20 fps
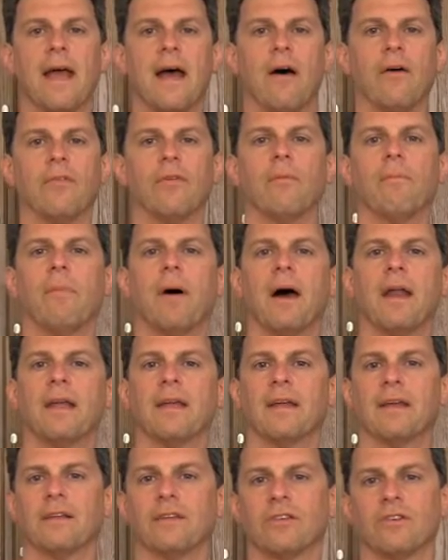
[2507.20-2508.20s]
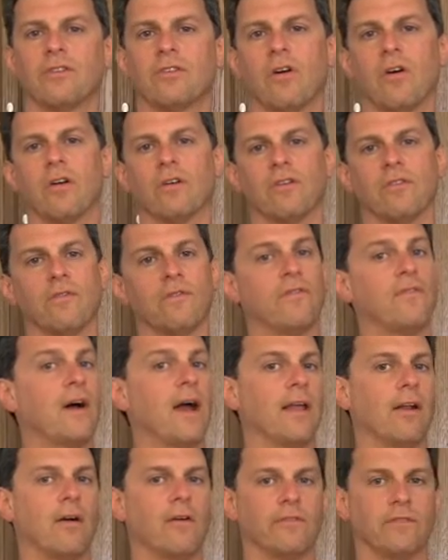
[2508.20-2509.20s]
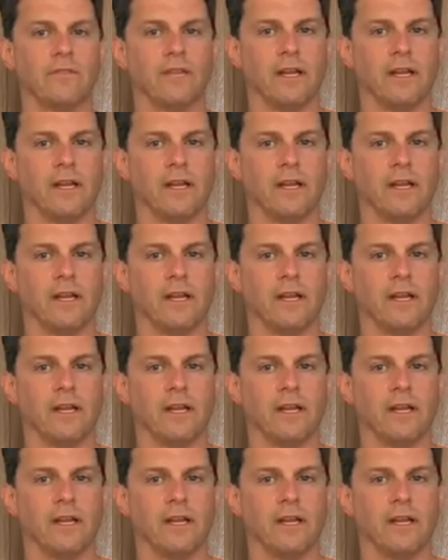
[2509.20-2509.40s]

now their body can start to fight off